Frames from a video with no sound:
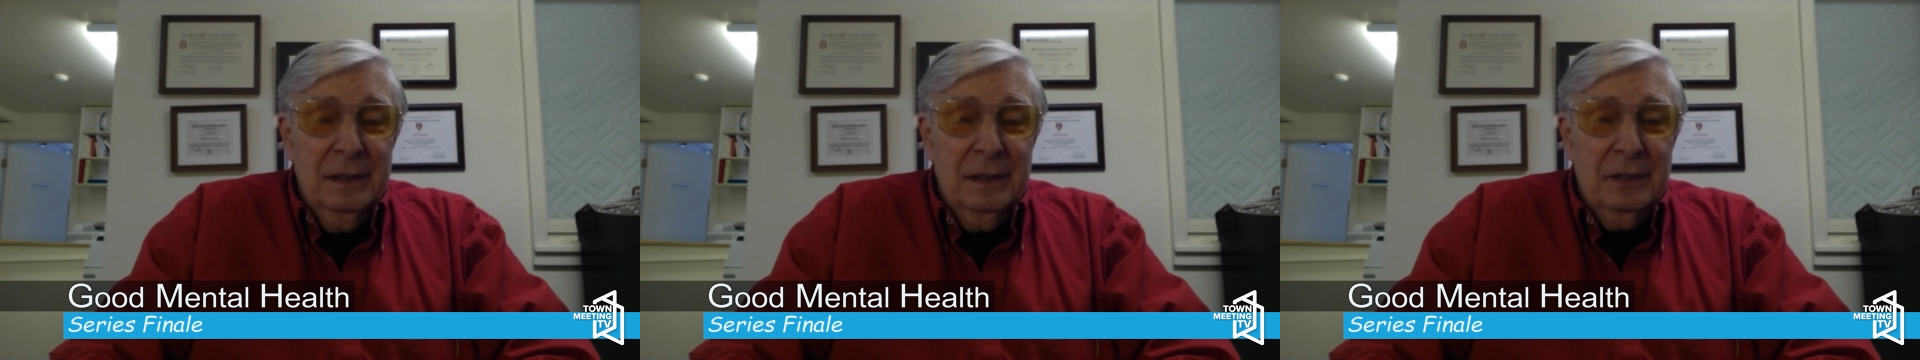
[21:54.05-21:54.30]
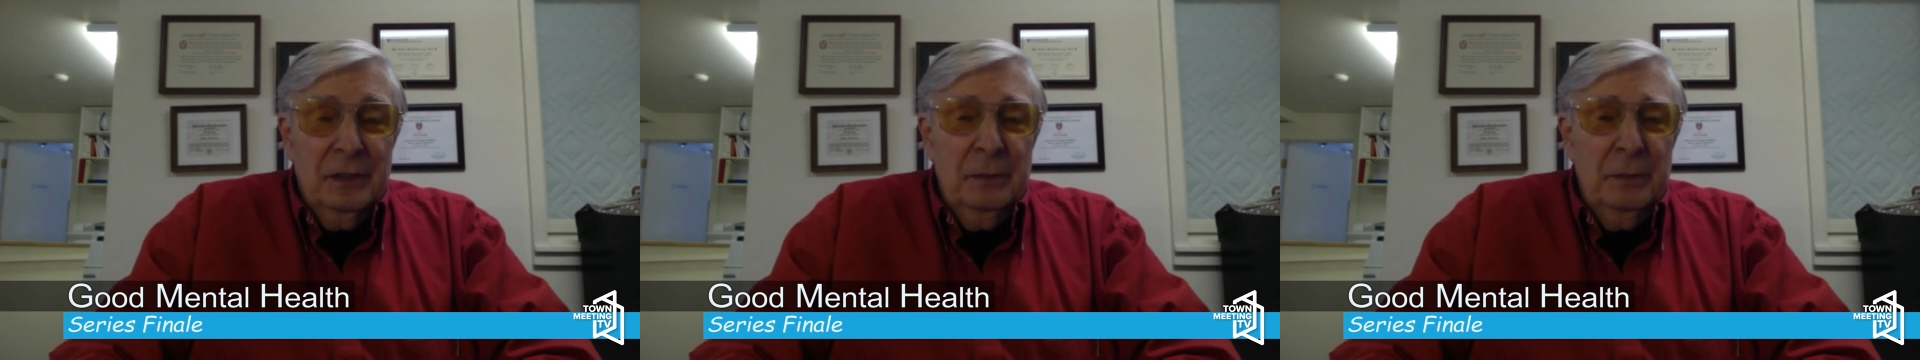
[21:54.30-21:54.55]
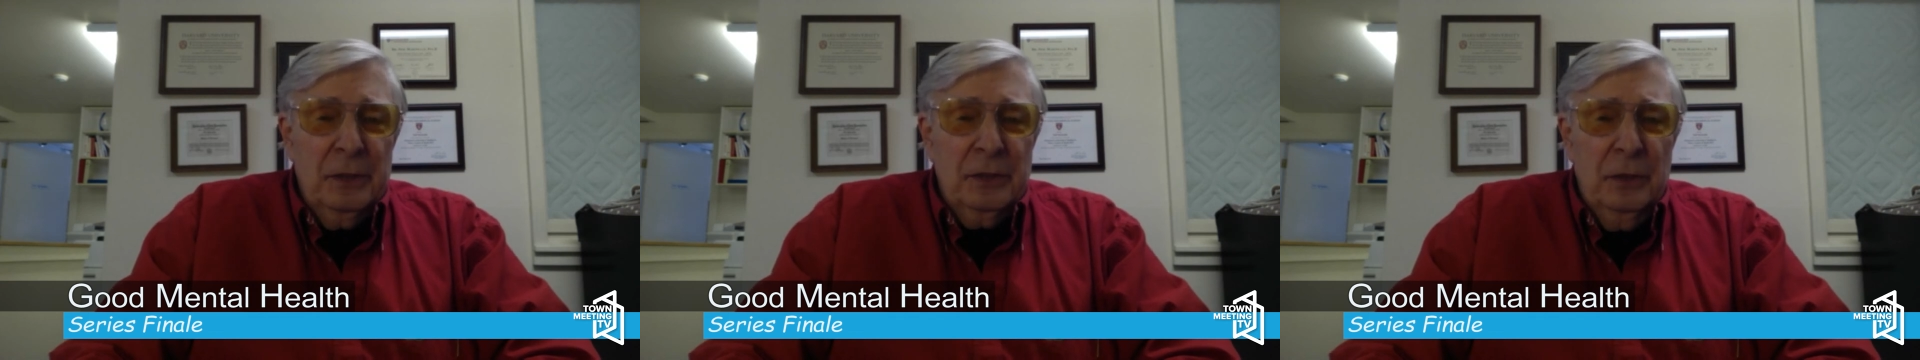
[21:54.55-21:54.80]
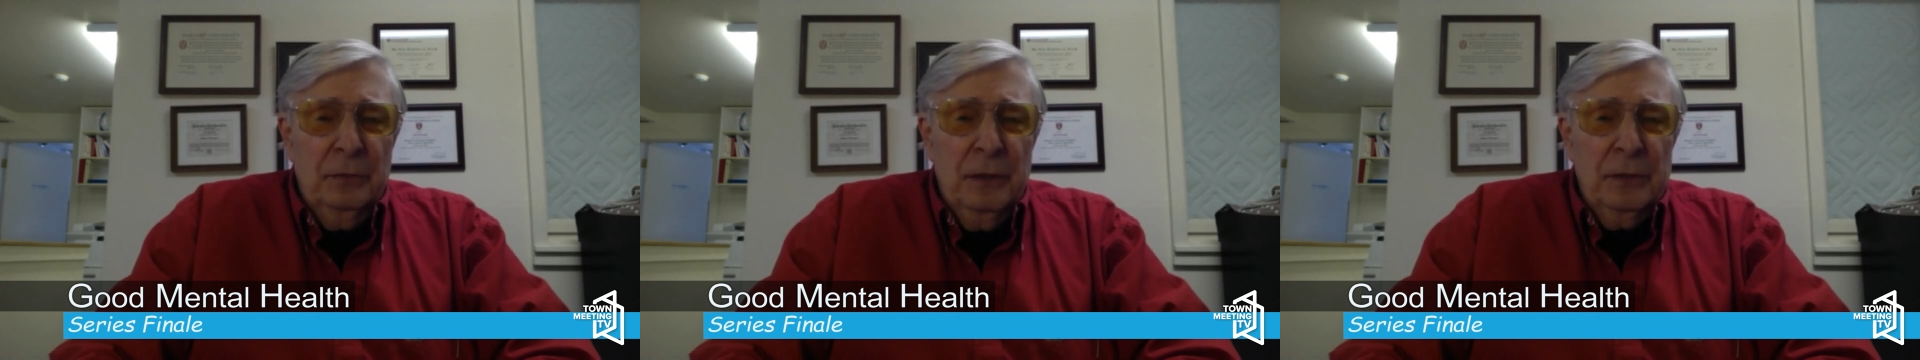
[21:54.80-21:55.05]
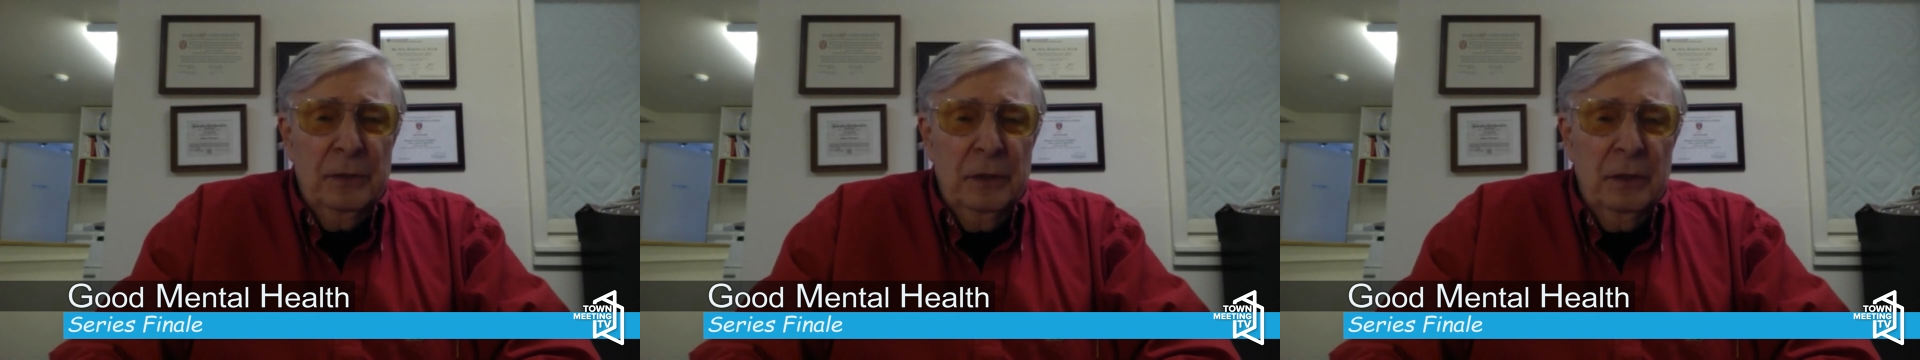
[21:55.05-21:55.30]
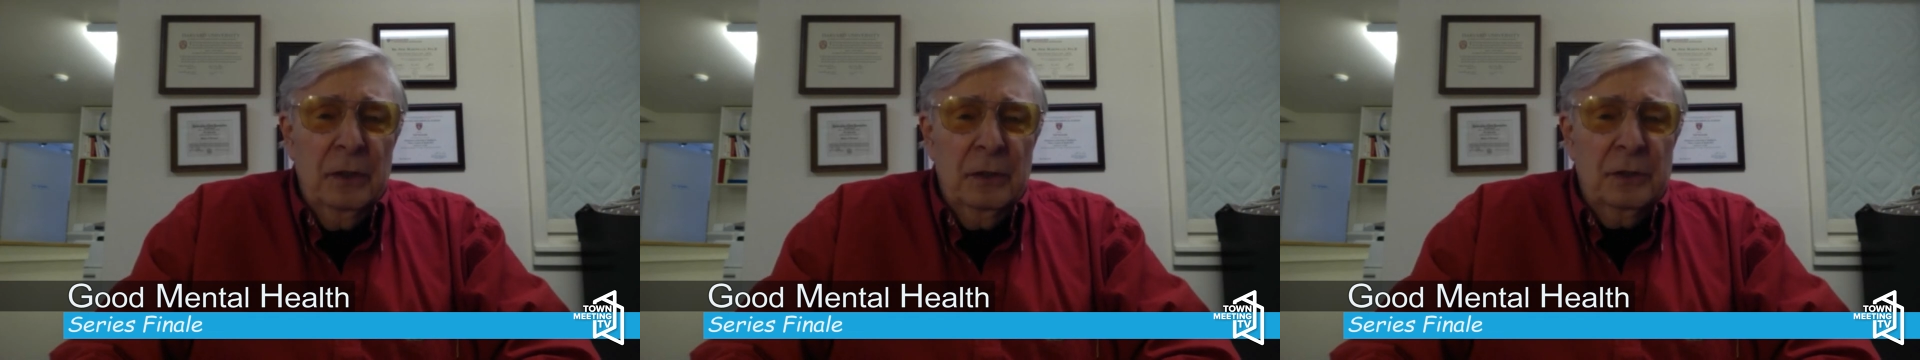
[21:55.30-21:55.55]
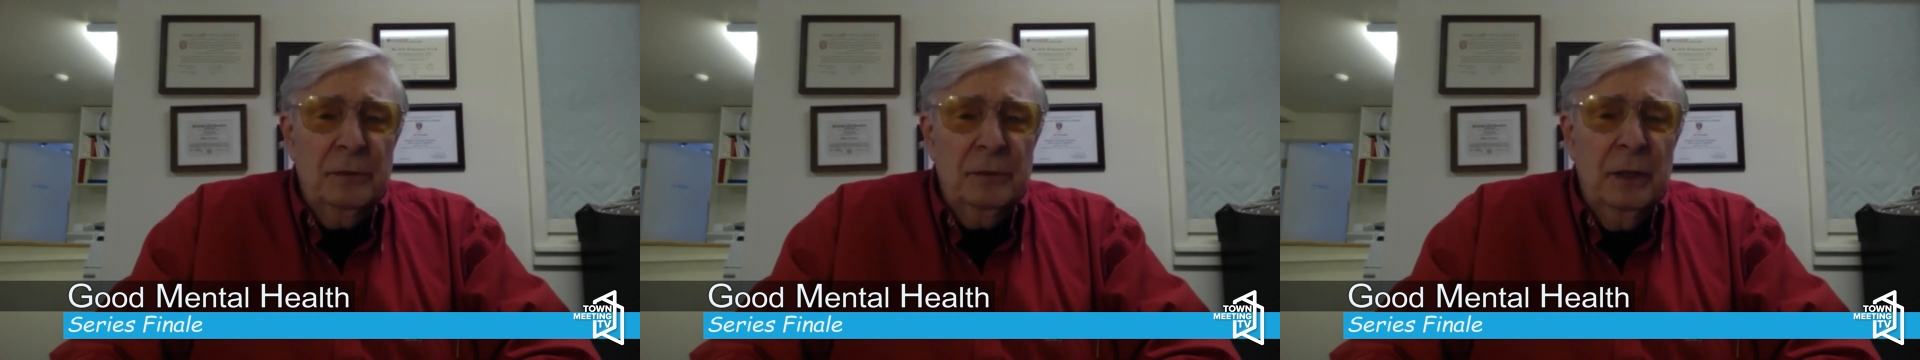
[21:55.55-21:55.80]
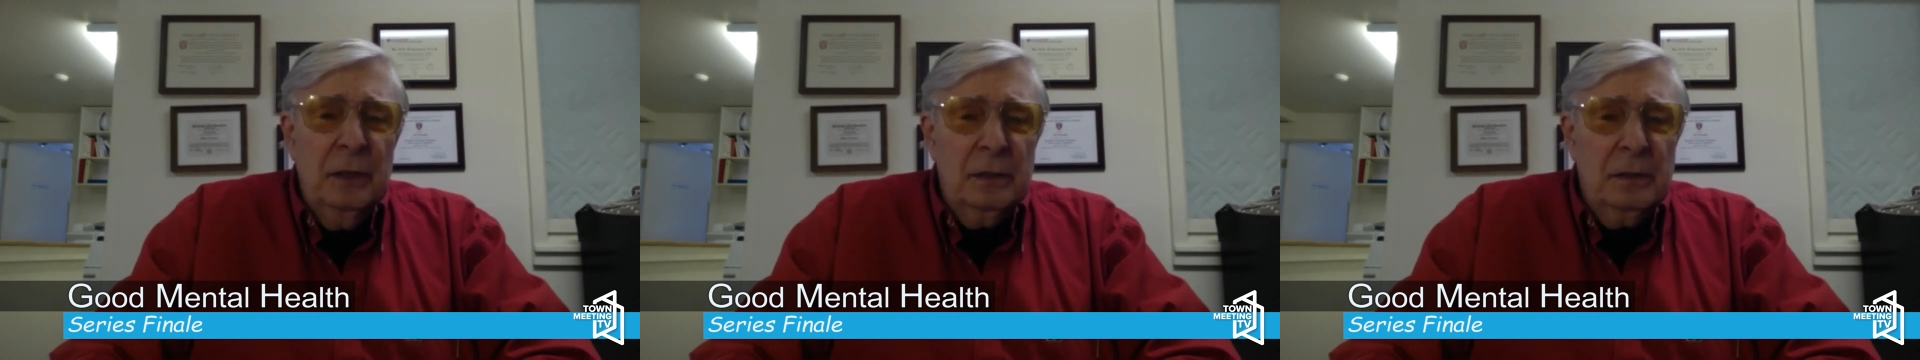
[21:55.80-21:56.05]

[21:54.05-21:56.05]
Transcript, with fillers: I see myself as an idiot savant.